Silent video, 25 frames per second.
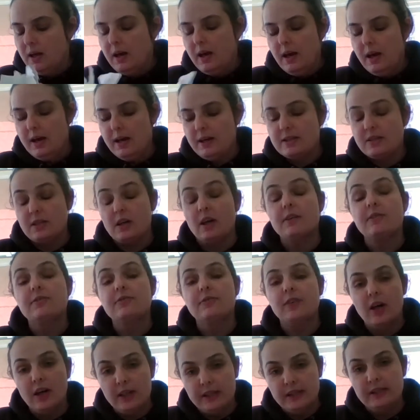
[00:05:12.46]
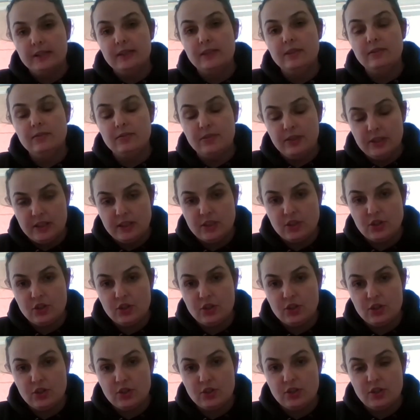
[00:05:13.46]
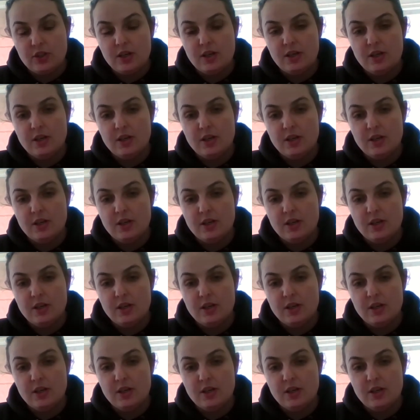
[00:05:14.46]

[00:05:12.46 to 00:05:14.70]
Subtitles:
And I finally finished